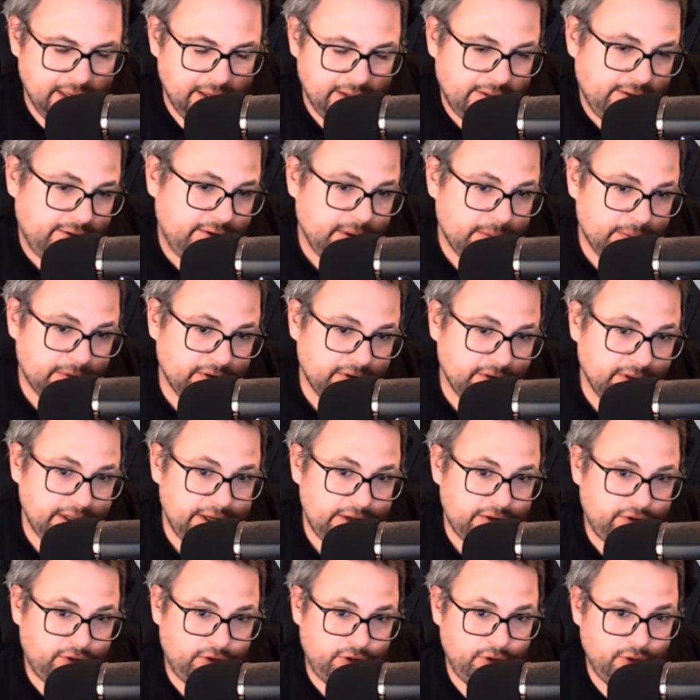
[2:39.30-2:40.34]
This number is at
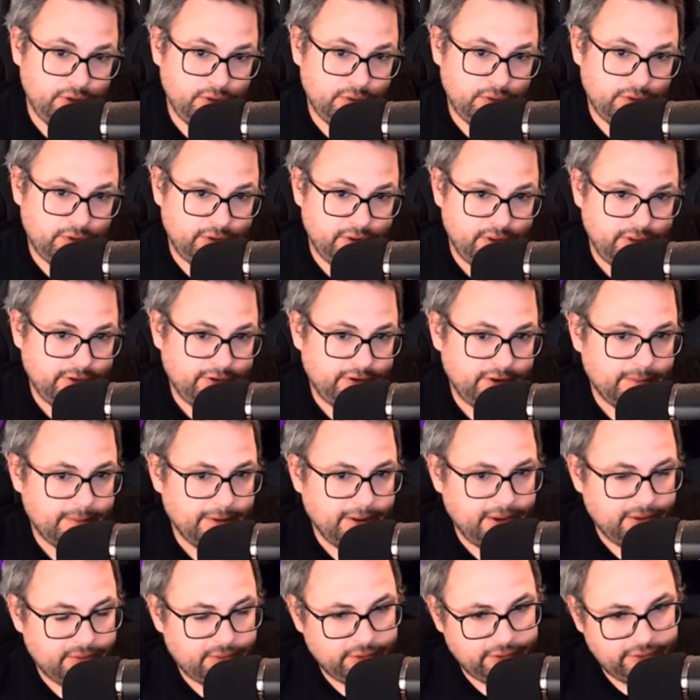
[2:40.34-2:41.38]
least 2, so this
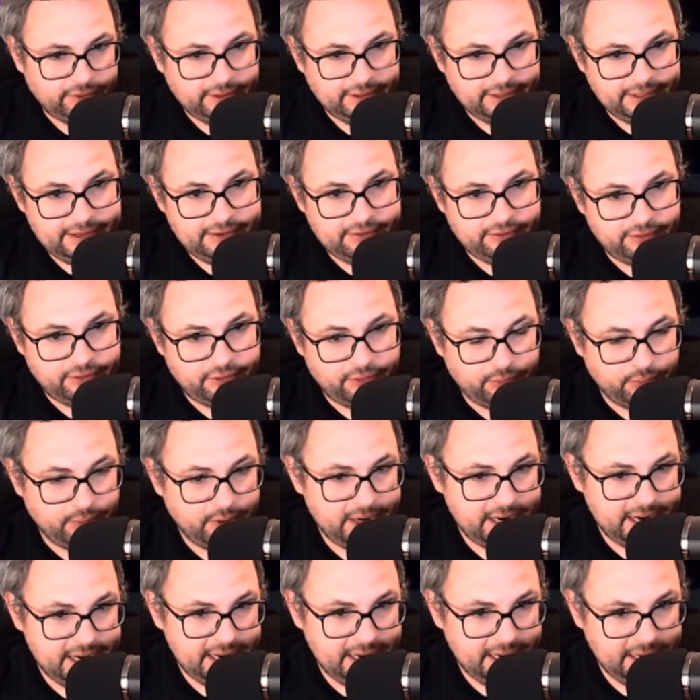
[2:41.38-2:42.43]
number, therefore, is at least
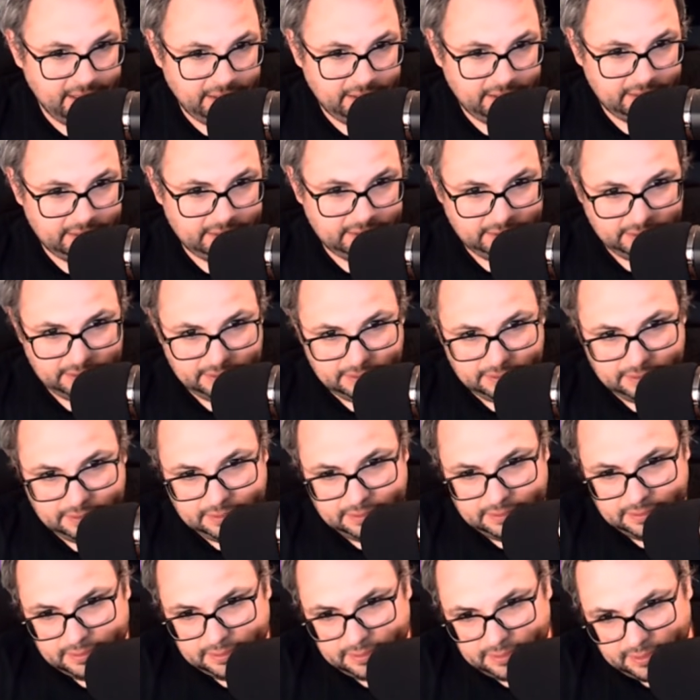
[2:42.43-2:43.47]
3.
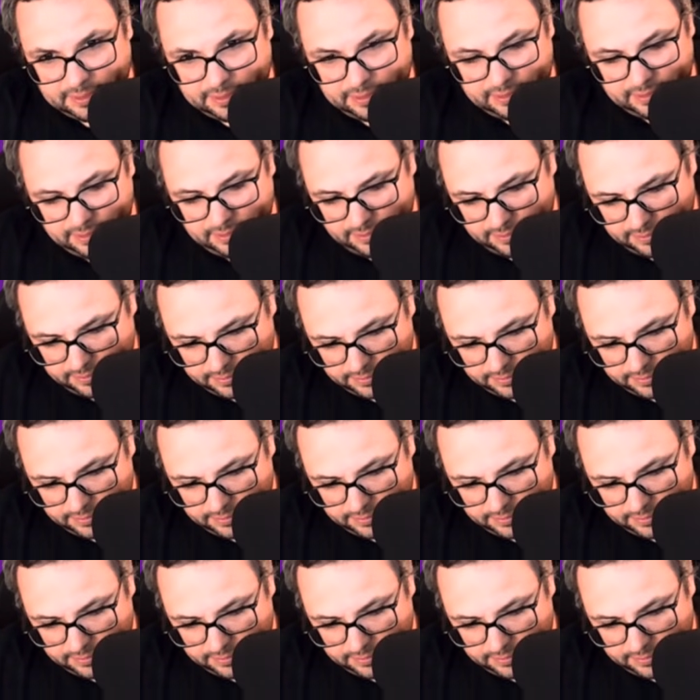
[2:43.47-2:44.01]
3,